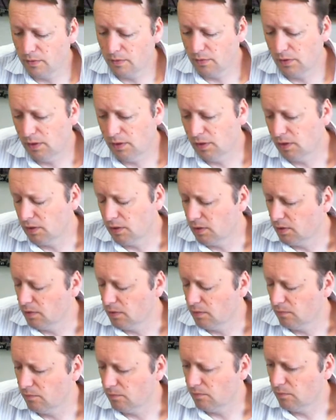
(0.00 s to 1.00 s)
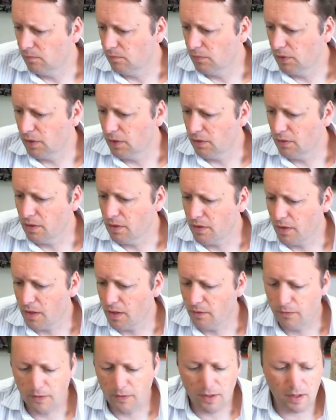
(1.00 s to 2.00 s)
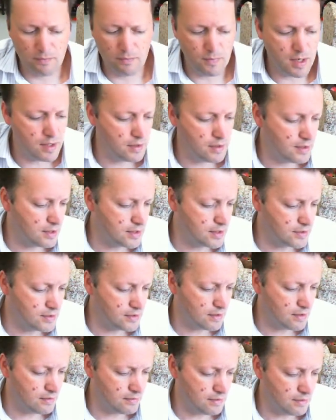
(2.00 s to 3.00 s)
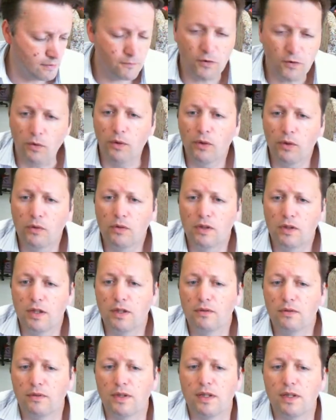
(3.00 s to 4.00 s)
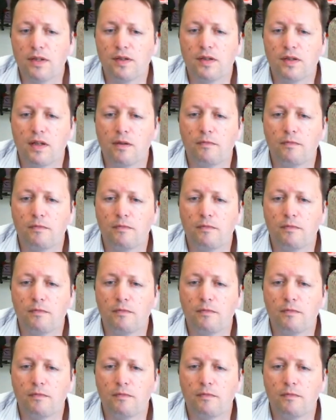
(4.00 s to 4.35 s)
and I think for that money that's a very good deal. There's